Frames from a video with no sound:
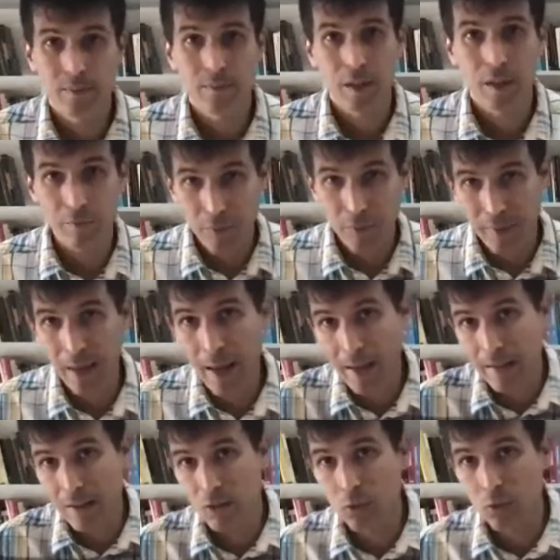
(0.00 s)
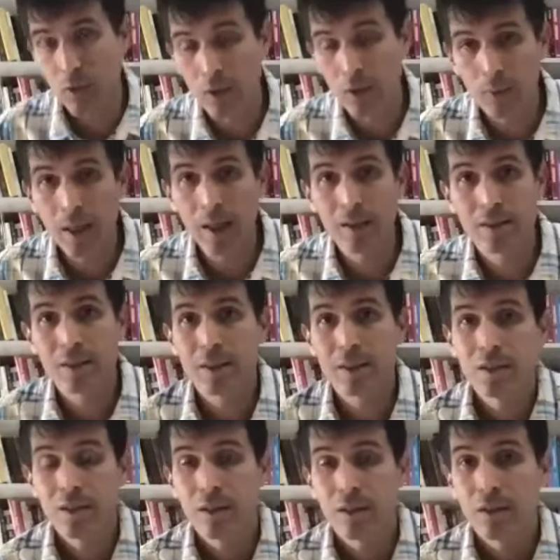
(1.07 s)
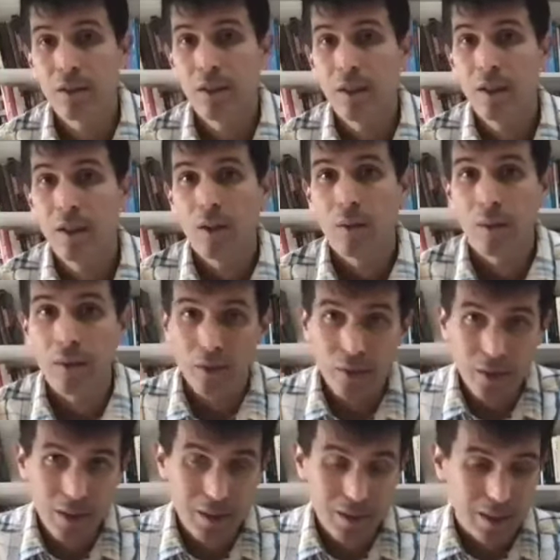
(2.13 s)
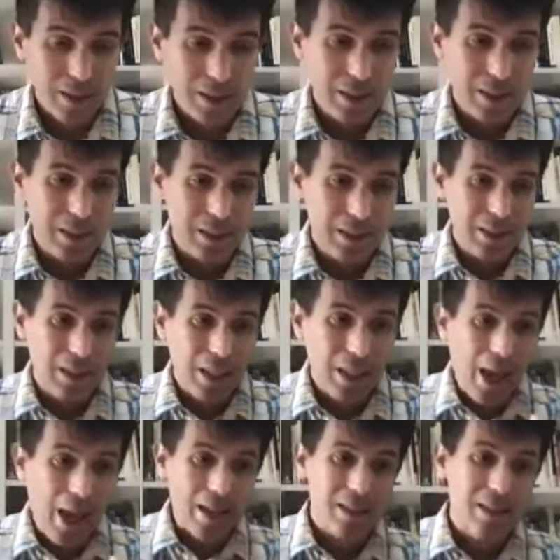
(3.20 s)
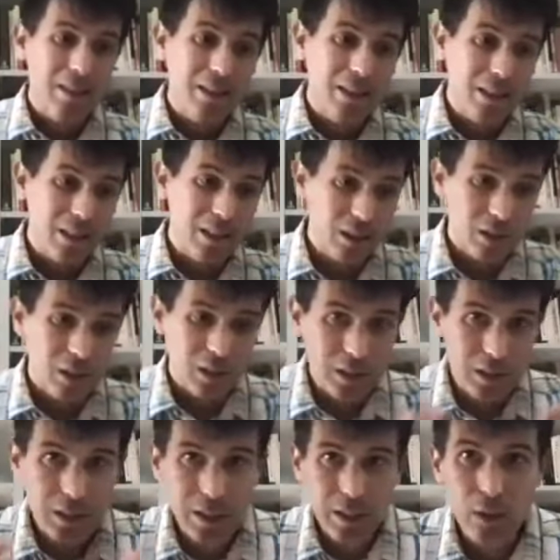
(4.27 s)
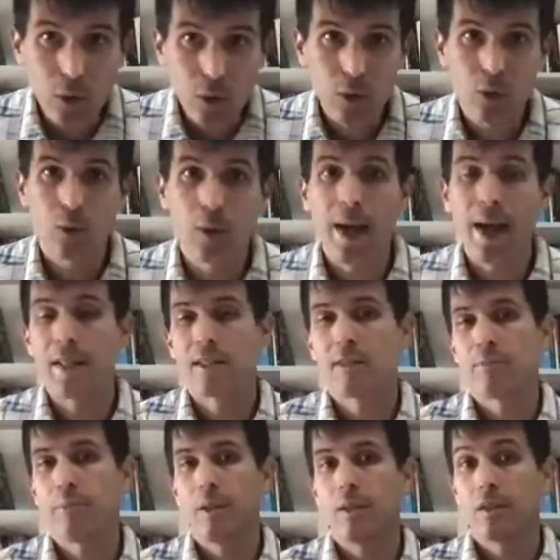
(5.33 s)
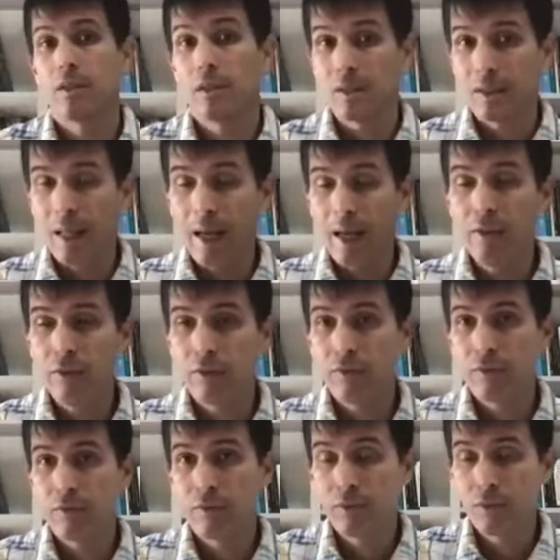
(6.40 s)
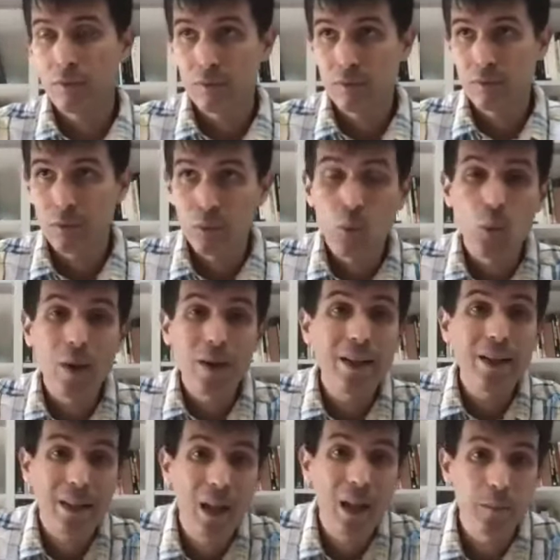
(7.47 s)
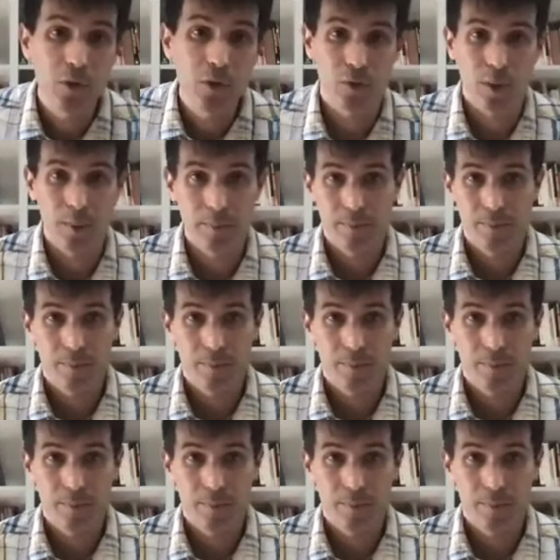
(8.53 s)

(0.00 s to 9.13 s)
And for that, it's worthwhile to consider whether this last-ditch legal grasp to life, where it comes from.